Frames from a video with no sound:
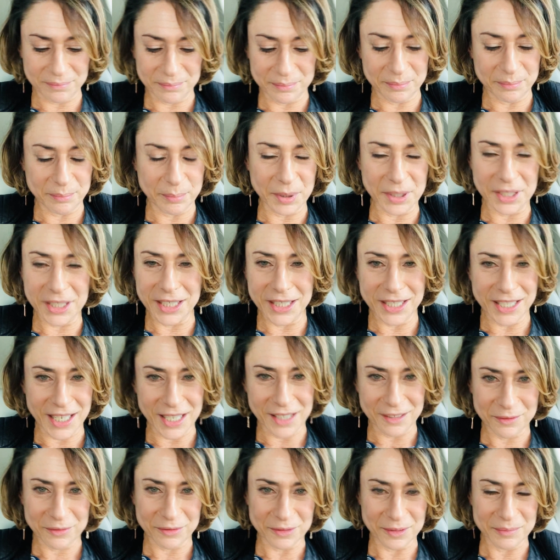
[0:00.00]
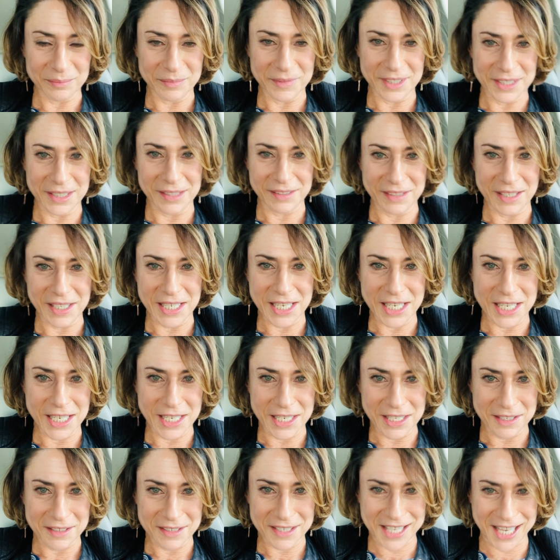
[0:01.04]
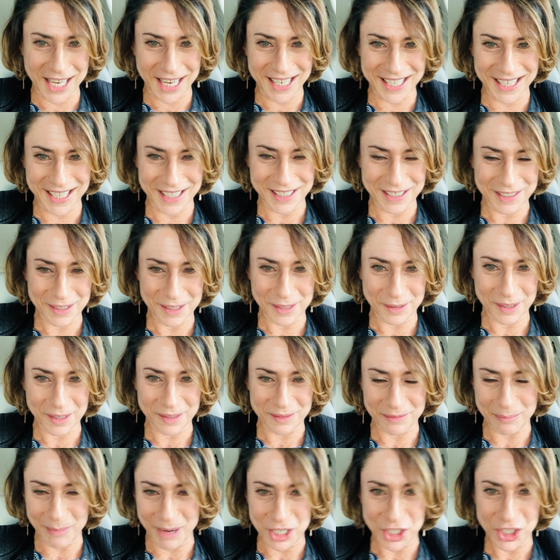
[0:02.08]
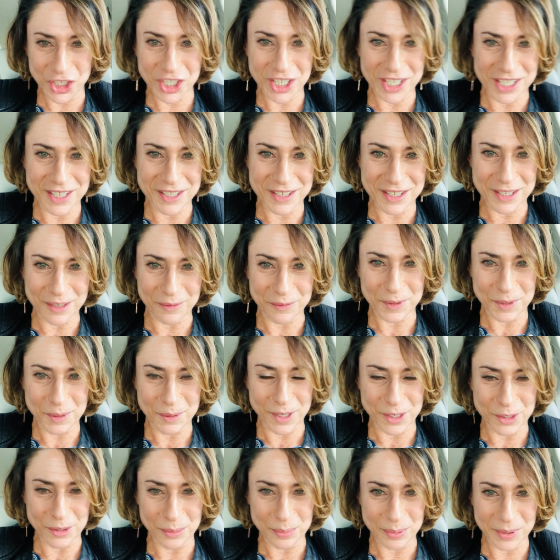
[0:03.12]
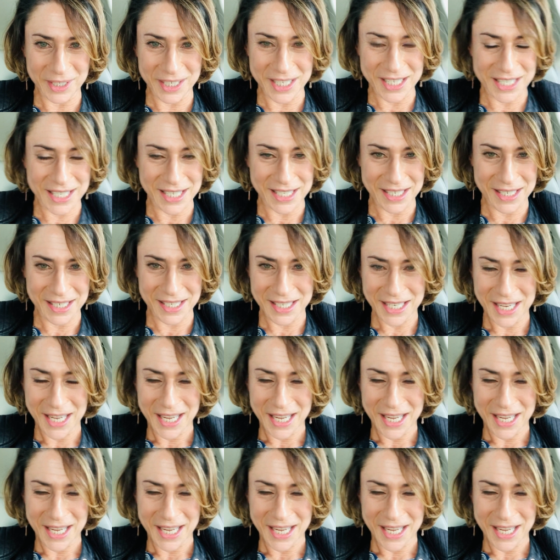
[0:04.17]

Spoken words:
bleeding from the knees and my shins, a few other places.